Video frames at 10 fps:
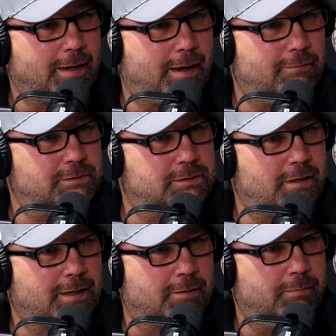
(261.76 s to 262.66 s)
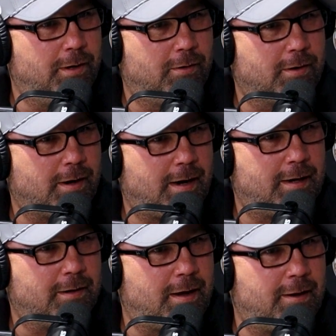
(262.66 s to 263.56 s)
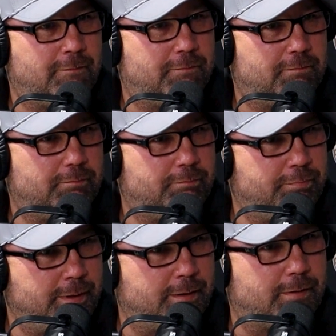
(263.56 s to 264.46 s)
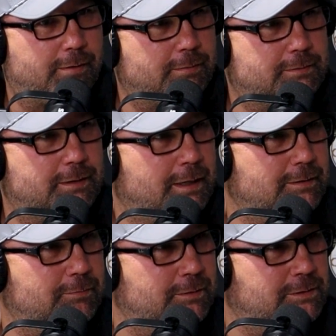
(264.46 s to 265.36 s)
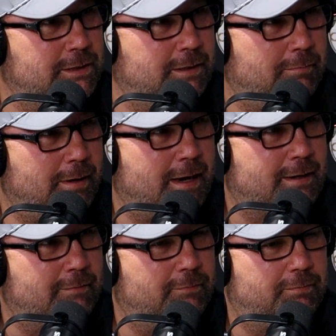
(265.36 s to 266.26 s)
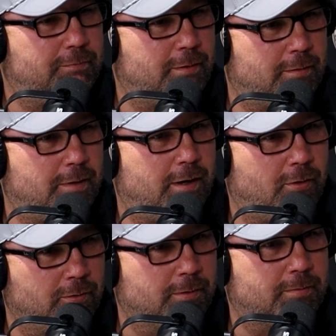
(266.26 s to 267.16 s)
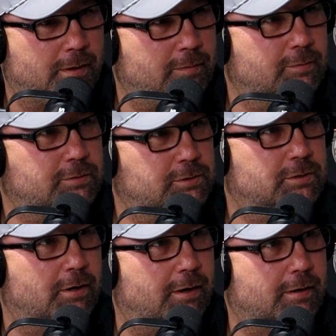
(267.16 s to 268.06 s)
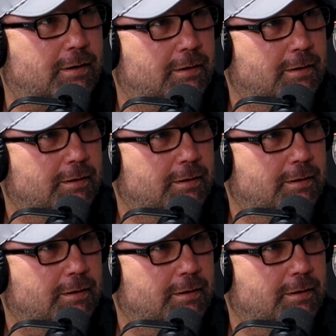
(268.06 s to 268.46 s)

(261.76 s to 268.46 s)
Yeah, it was like a Miller High Life beer that was in the back of one of my older brother's truck.